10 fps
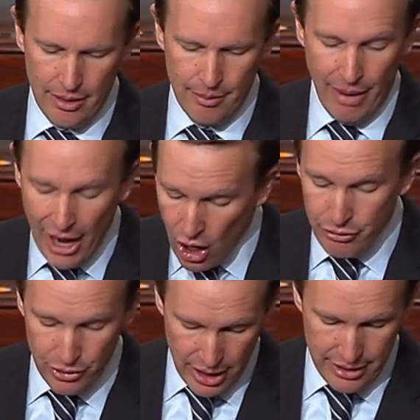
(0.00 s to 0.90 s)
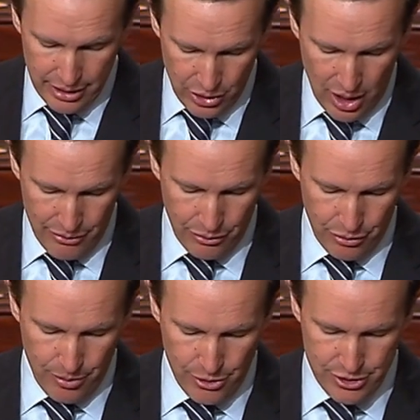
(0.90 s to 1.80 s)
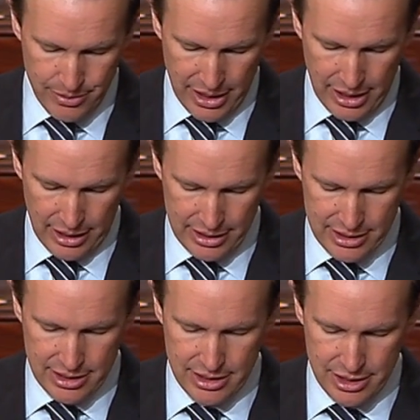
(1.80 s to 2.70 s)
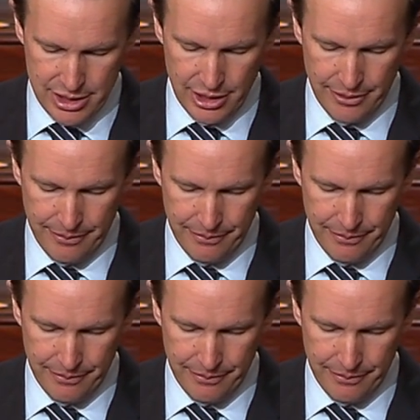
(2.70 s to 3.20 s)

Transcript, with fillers: My offer, and I think the offer from most of my colleagues, is sincere